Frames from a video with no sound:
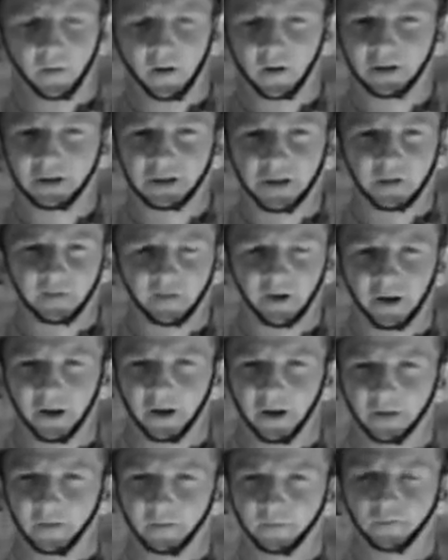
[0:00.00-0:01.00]
The boys
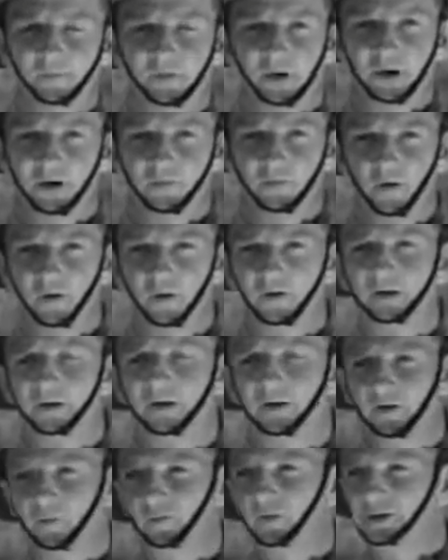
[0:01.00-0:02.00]
over here need
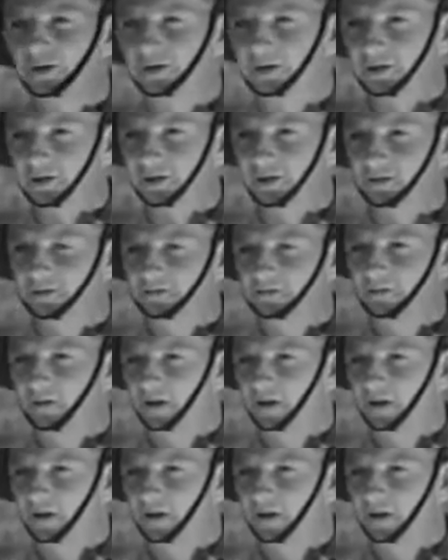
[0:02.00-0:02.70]
more than your good wishes.